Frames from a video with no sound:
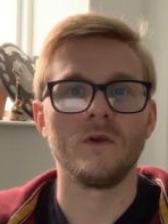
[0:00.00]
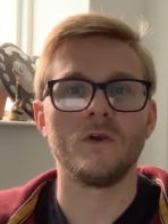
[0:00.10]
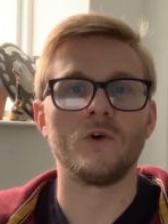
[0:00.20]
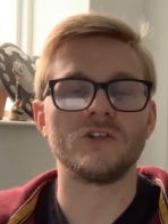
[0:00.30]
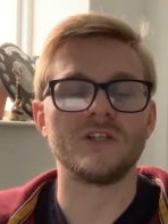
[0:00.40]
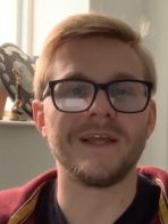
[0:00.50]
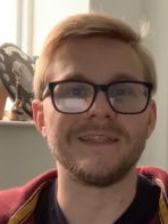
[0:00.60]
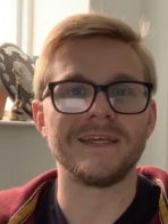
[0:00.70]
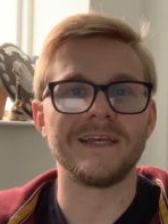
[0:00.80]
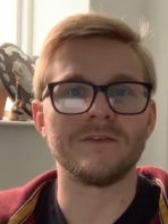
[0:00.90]
Question
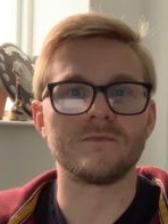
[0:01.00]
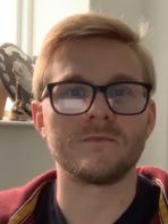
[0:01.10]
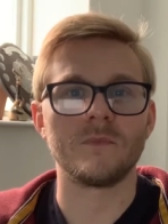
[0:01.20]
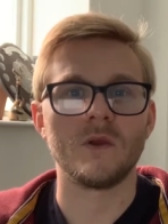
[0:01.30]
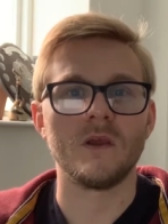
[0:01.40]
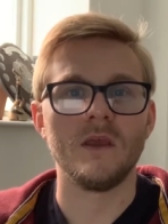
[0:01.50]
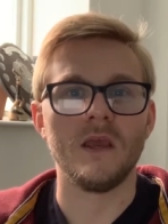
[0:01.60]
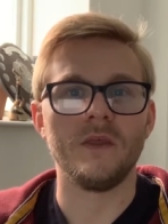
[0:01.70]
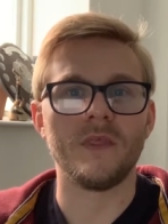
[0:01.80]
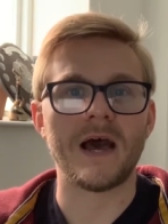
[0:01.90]
18.
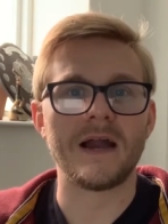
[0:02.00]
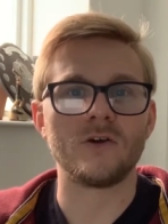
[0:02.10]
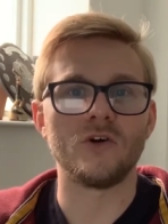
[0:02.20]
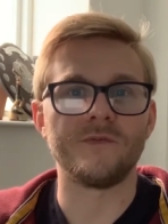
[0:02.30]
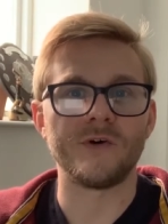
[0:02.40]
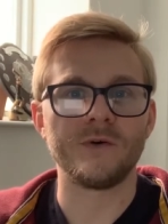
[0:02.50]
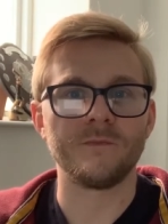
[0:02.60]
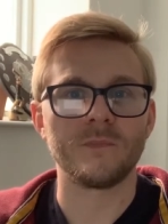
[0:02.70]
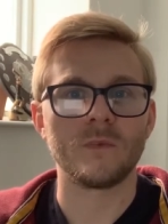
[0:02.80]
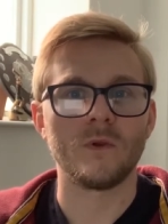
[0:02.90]
In The Hangover,
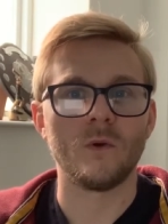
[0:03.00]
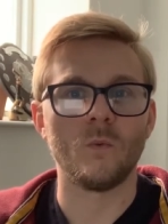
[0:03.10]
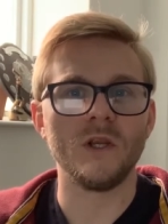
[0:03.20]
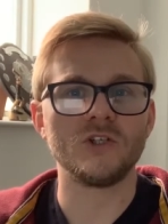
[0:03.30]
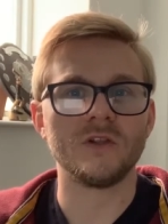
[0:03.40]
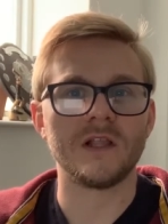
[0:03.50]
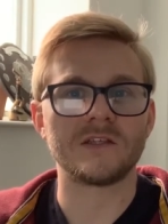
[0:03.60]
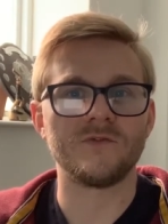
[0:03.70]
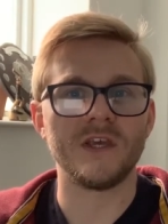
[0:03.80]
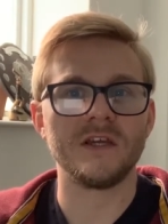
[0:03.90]
which
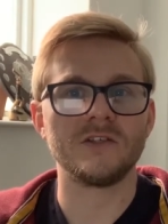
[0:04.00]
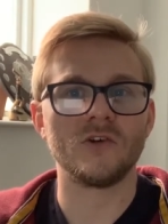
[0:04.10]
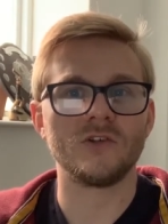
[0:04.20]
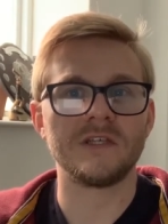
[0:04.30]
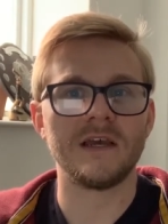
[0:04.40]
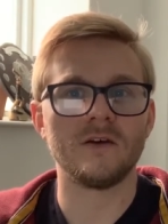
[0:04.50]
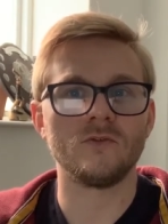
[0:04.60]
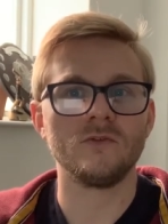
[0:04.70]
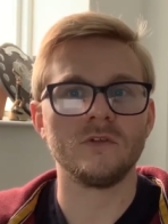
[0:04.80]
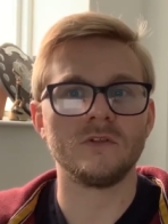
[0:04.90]
Las Vegas
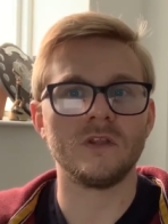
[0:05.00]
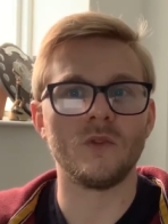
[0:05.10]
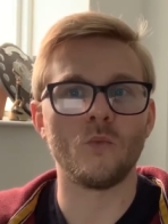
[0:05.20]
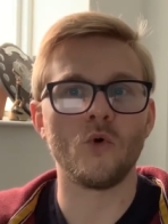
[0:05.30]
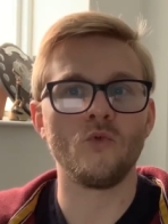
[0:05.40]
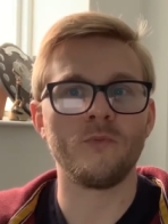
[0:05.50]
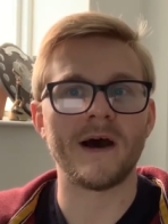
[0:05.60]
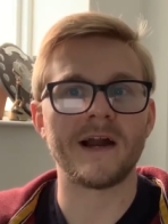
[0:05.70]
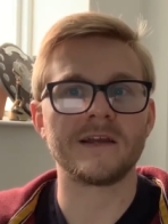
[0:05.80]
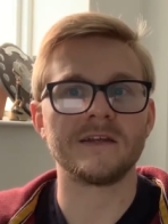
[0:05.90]
hotel did the
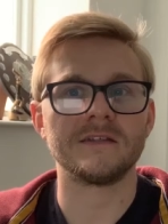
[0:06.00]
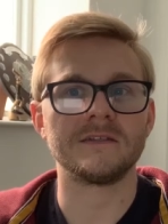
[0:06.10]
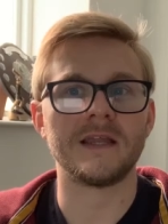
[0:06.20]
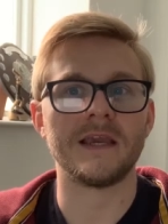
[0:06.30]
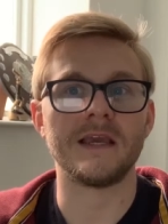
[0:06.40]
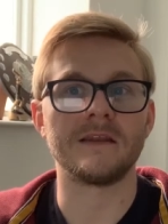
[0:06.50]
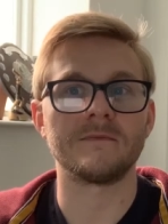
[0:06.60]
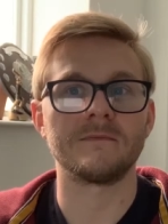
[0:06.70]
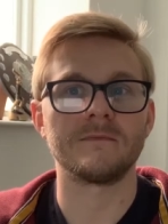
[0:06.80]
Wolfpack stay in?